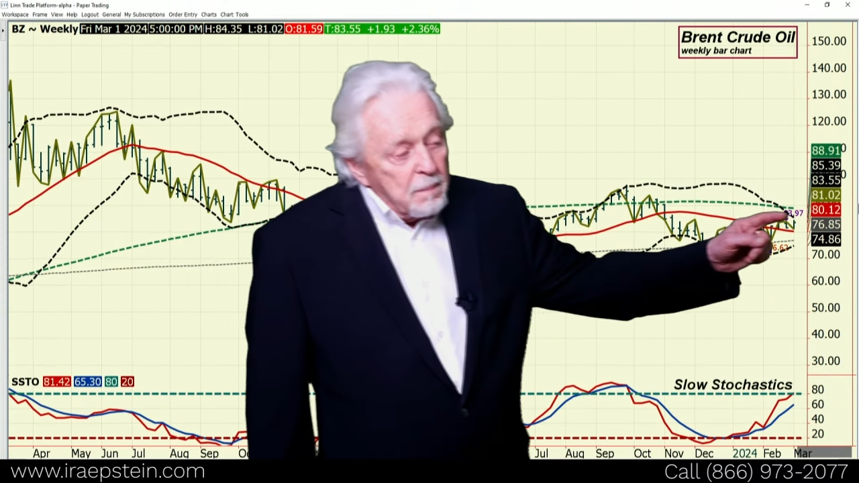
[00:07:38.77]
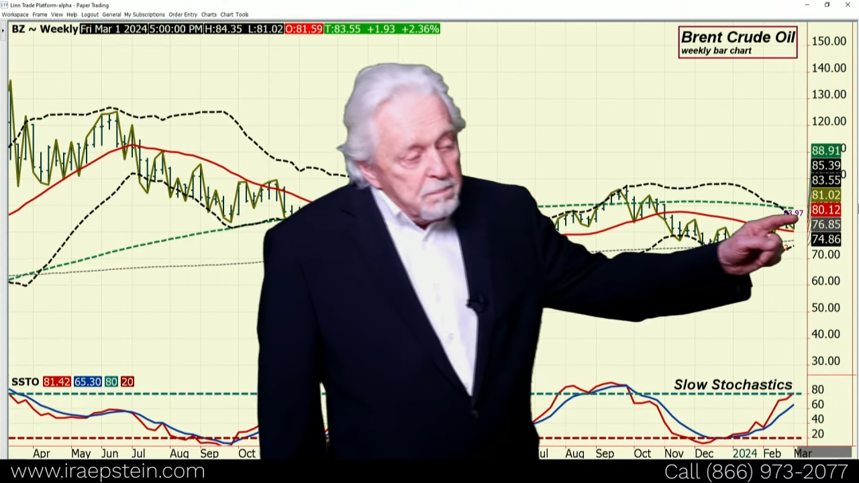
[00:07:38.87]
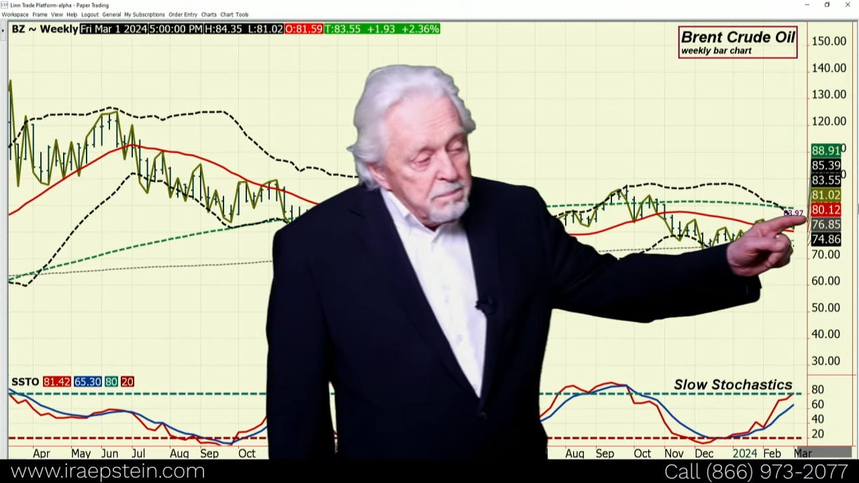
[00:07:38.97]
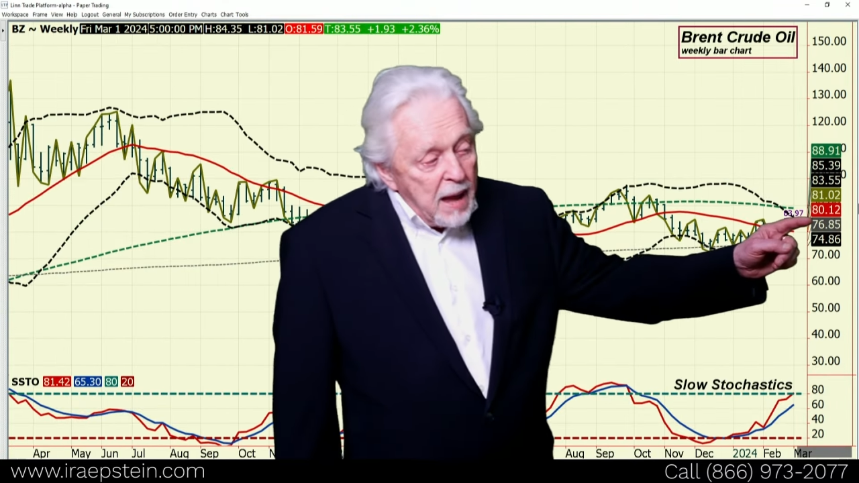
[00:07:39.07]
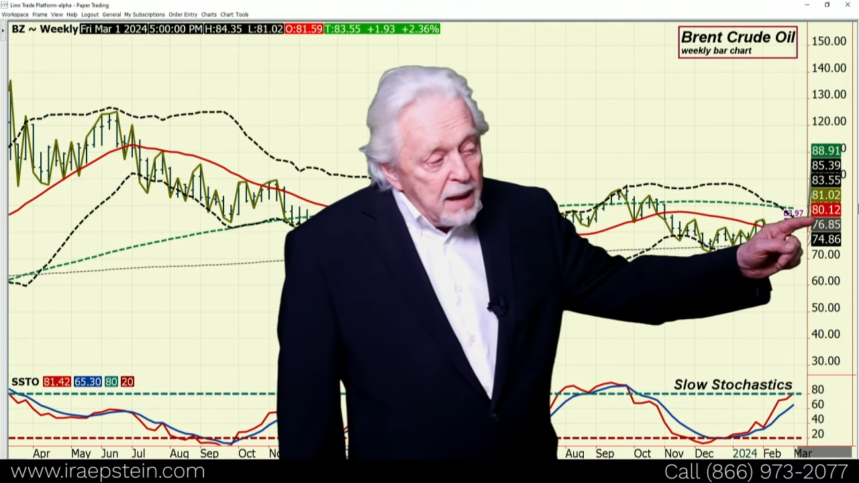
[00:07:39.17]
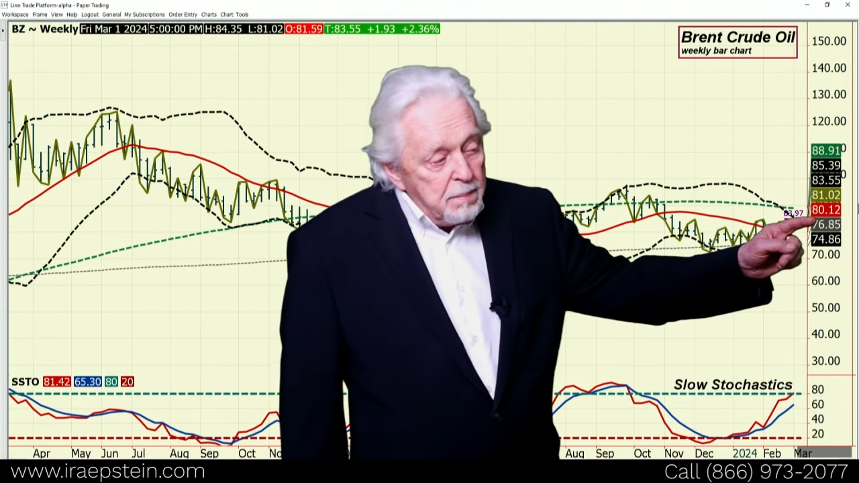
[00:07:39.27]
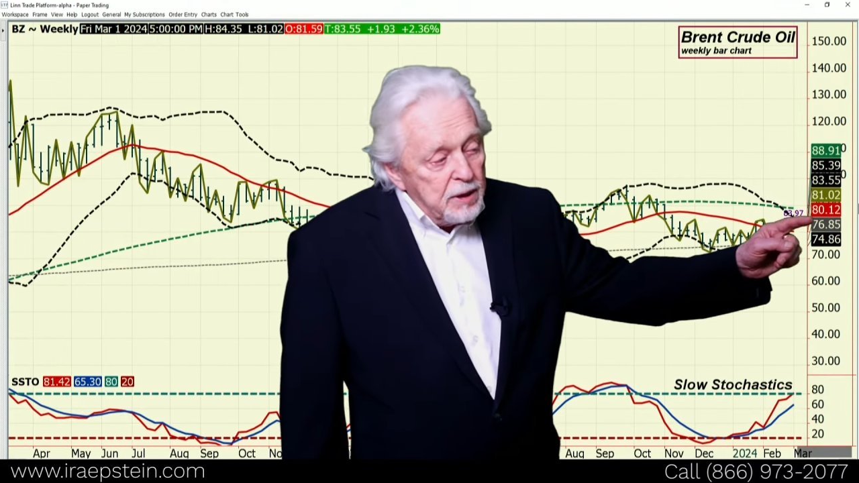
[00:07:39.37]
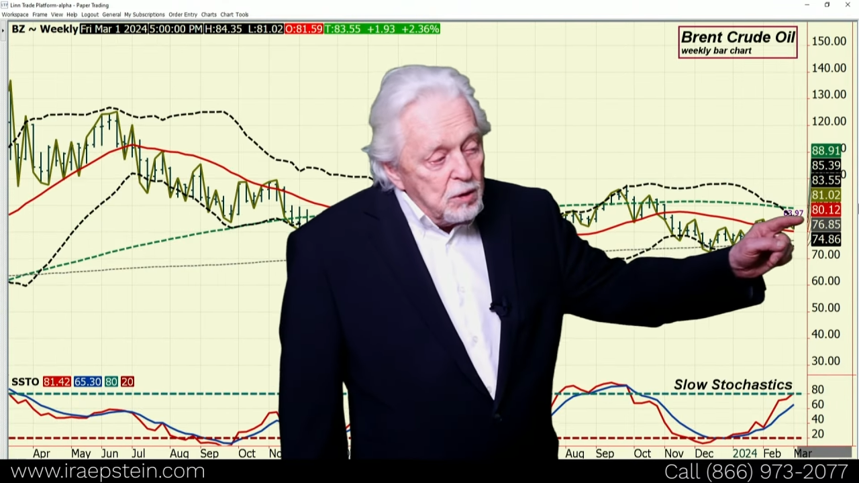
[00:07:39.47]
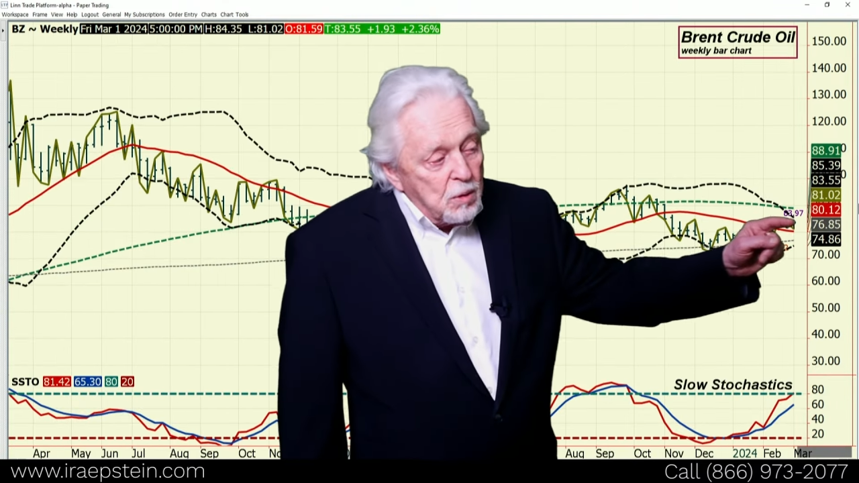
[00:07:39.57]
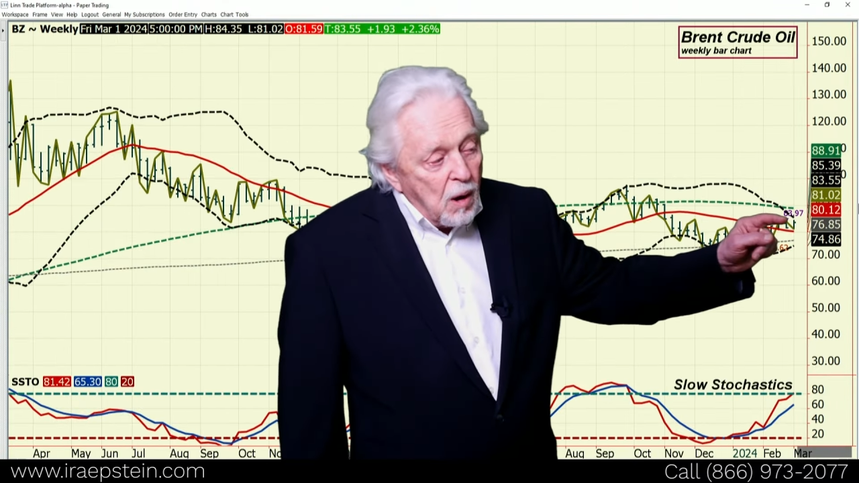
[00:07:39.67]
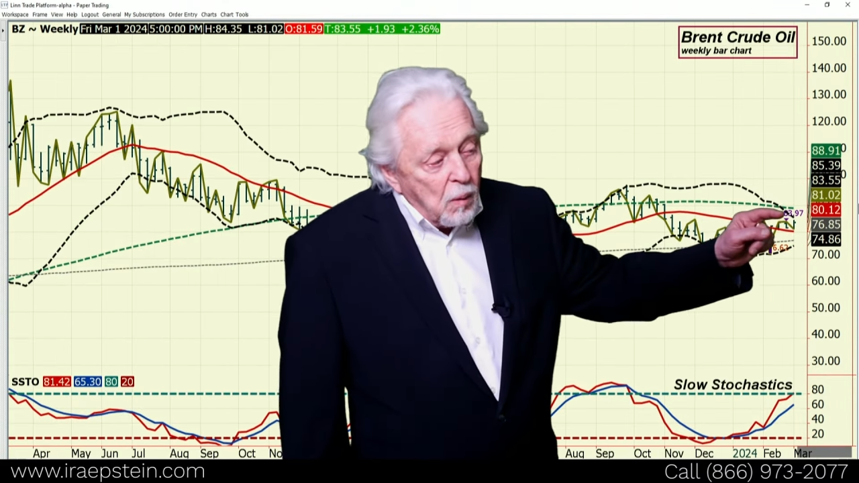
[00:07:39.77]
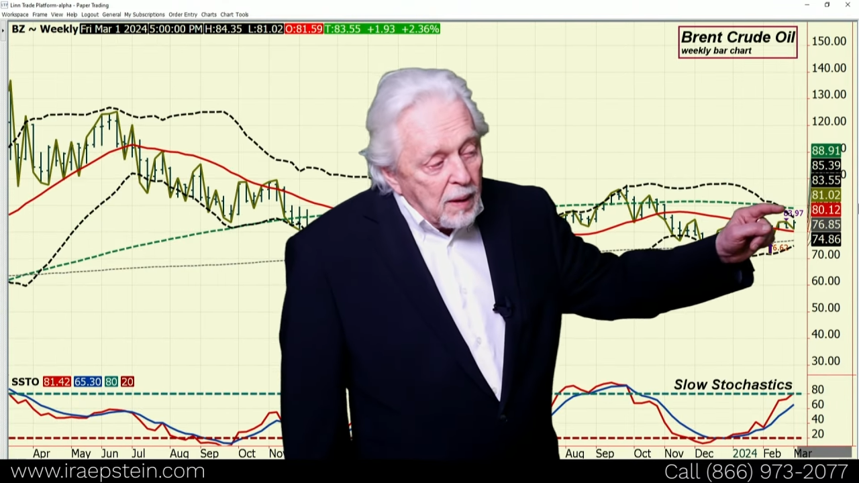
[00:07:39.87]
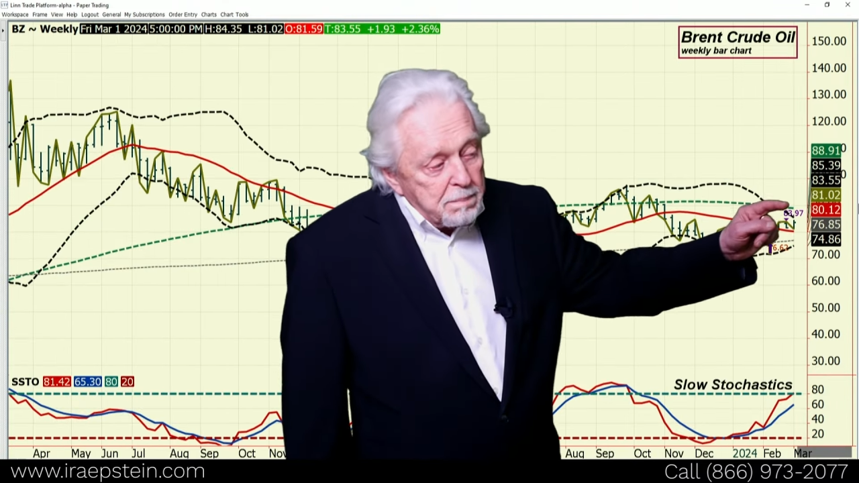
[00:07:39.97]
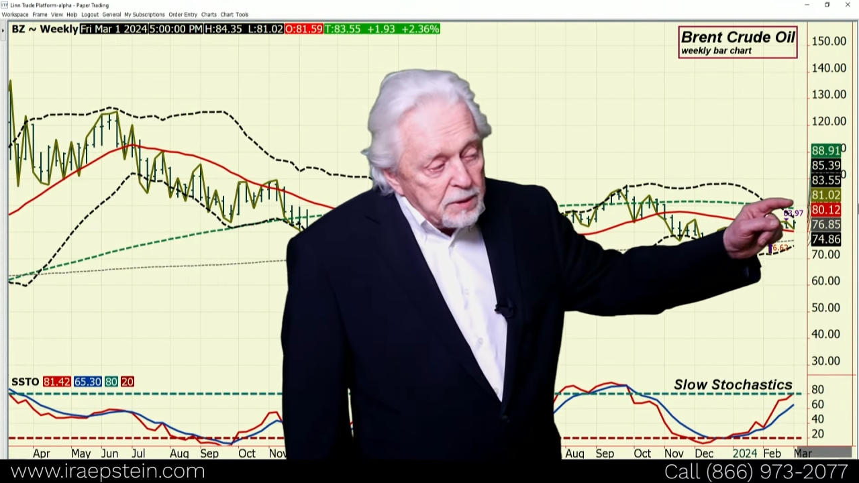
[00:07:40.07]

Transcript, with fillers: maybe you go up,